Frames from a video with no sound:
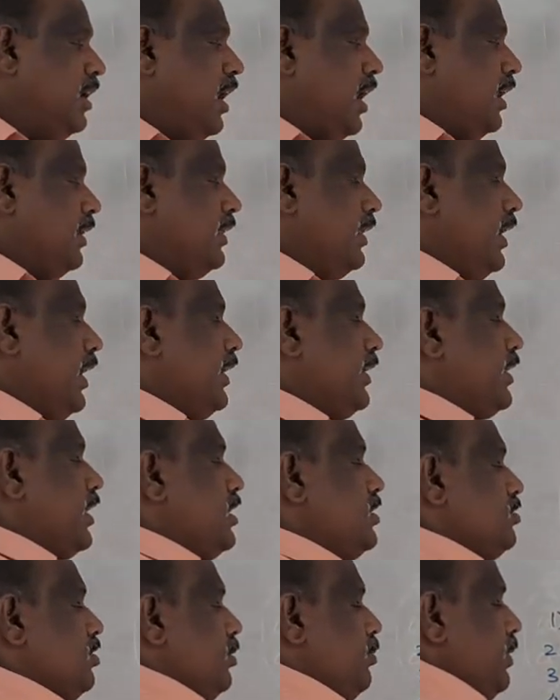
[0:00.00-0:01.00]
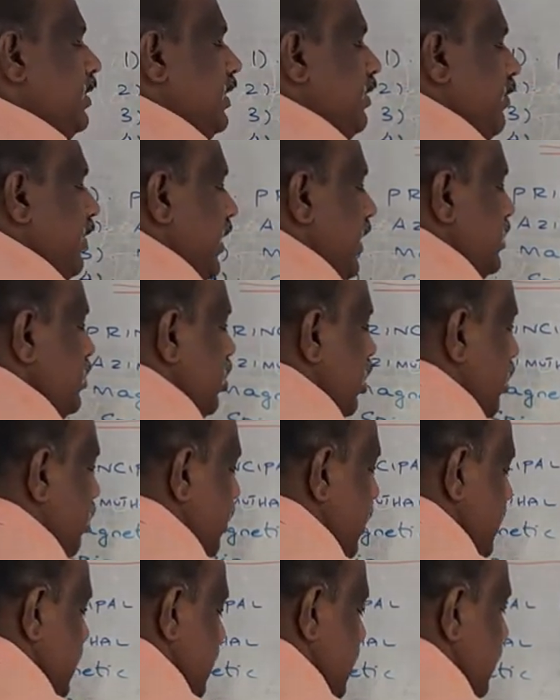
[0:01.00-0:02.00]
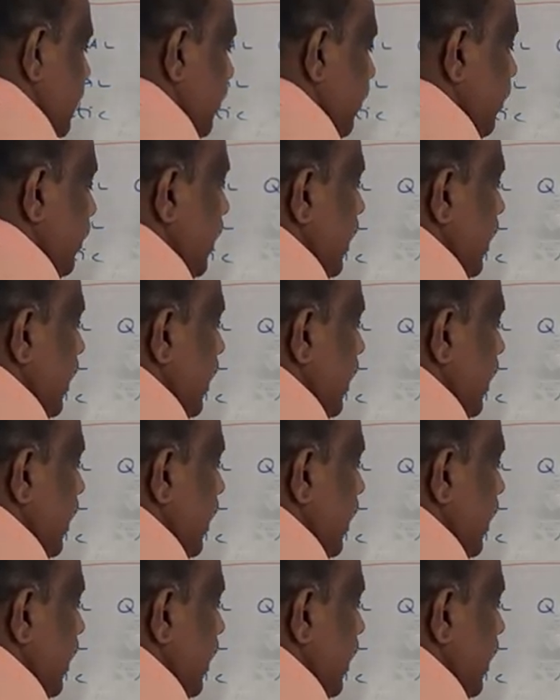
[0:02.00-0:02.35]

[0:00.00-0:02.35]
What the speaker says: And the electrons will be in the various orbits.